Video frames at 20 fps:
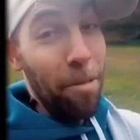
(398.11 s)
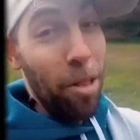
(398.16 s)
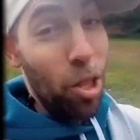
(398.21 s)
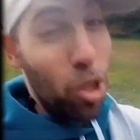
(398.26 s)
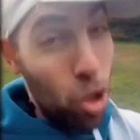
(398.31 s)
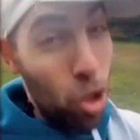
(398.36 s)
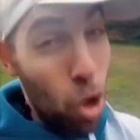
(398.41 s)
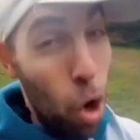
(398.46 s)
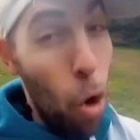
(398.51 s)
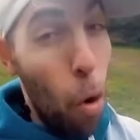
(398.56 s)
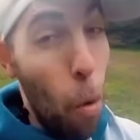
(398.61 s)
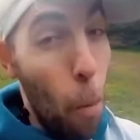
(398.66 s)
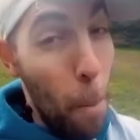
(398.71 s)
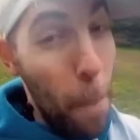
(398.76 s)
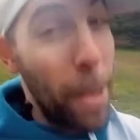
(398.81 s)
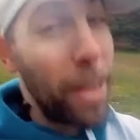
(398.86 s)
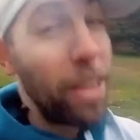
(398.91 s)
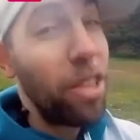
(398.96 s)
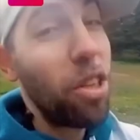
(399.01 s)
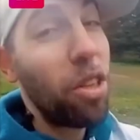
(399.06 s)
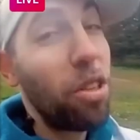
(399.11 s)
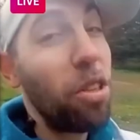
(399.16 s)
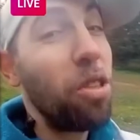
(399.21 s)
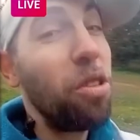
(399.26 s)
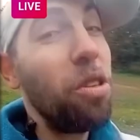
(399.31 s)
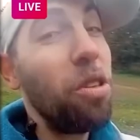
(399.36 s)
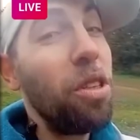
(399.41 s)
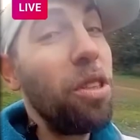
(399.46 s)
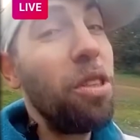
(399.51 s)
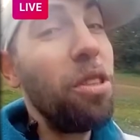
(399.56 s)
So make sure to
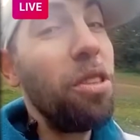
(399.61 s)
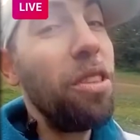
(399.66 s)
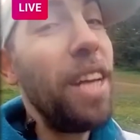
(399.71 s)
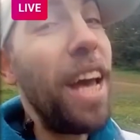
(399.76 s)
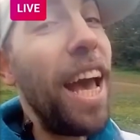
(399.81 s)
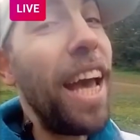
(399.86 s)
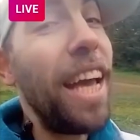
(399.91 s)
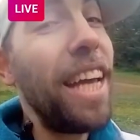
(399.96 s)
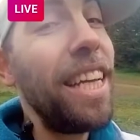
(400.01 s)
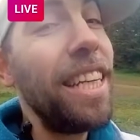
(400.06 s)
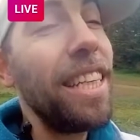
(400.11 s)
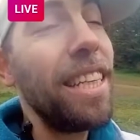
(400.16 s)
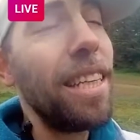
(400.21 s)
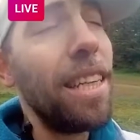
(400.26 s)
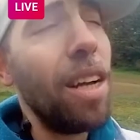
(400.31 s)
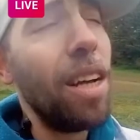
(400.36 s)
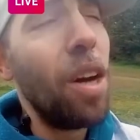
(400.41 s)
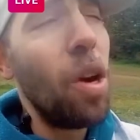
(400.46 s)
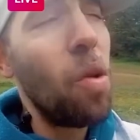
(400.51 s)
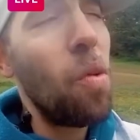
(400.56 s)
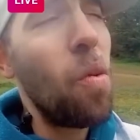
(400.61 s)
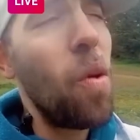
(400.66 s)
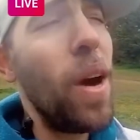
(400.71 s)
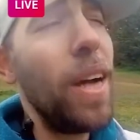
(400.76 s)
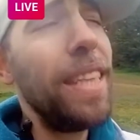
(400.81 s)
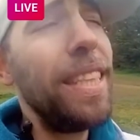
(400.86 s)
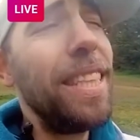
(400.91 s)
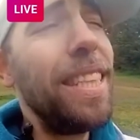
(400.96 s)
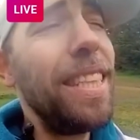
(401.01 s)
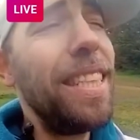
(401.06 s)
do it today.
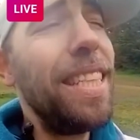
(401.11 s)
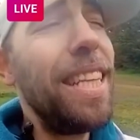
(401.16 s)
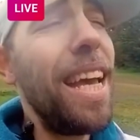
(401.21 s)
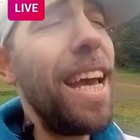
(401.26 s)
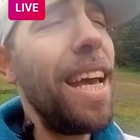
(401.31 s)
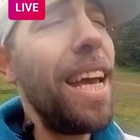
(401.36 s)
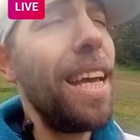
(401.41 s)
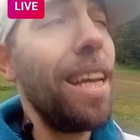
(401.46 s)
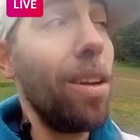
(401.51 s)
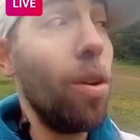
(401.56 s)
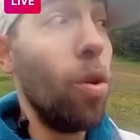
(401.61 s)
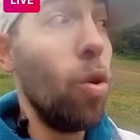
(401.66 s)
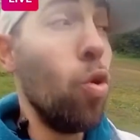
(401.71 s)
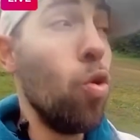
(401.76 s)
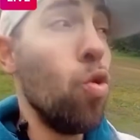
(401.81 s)
Why today?